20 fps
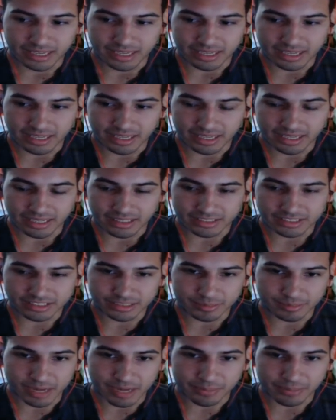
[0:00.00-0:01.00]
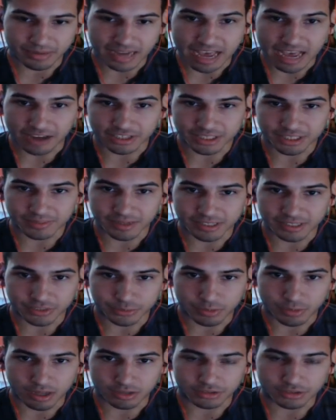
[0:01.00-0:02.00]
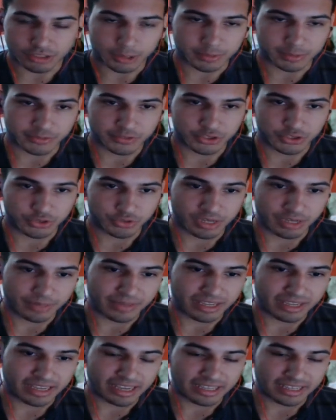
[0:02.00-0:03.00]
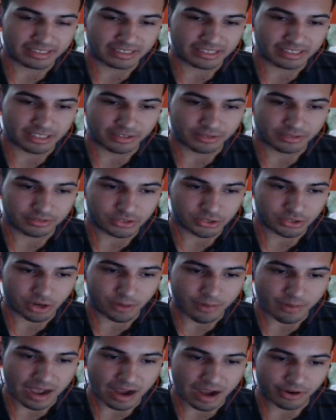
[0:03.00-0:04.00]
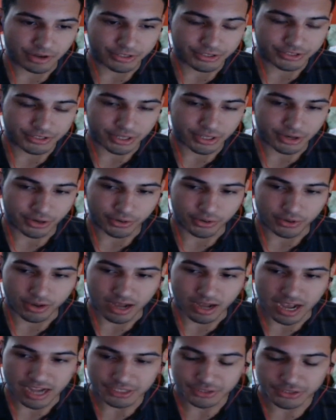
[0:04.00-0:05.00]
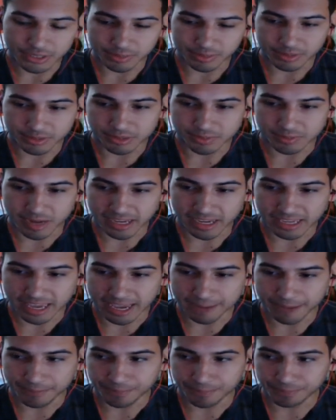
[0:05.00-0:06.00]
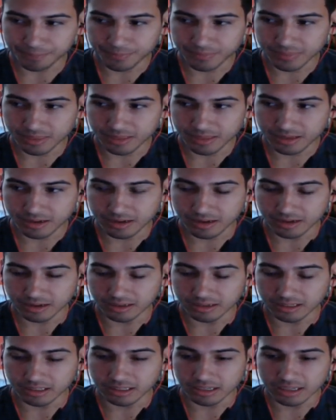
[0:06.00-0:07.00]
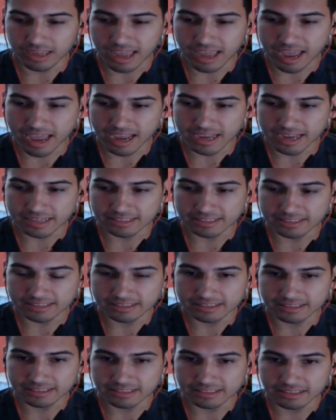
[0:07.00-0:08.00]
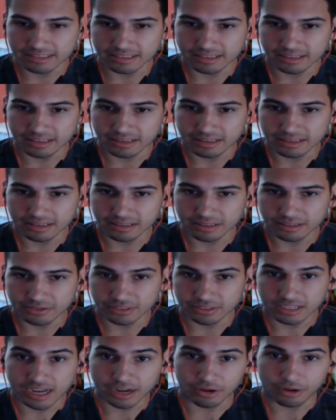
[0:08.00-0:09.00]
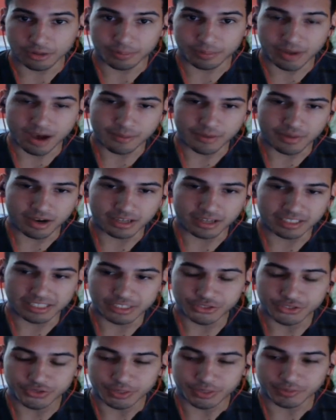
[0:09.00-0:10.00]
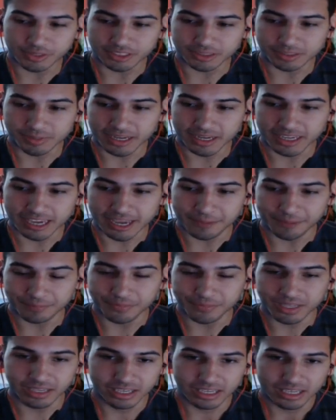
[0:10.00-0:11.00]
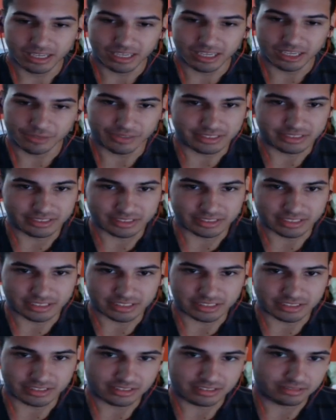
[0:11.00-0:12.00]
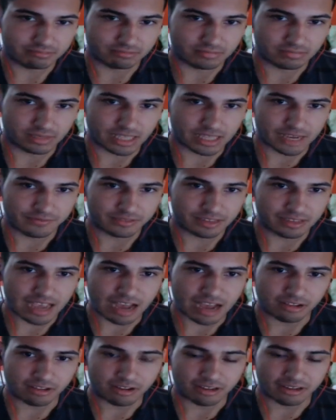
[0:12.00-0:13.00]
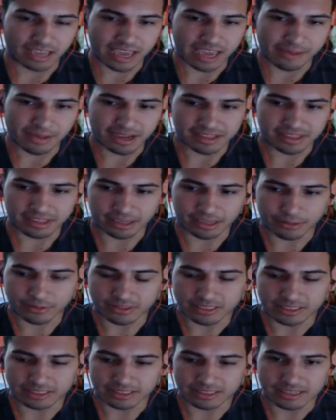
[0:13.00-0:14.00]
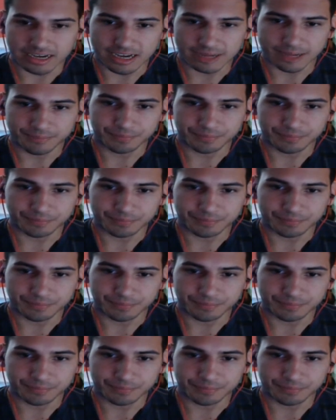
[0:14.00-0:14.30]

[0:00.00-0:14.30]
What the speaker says: in Smite, but out of Smite as well in terms of streaming and, star power. So I streamed on Smite Game, and there's a guy called Pompon. He streamed on Smite Game. He recently just left Outlaw Gaming, I think it was at the time.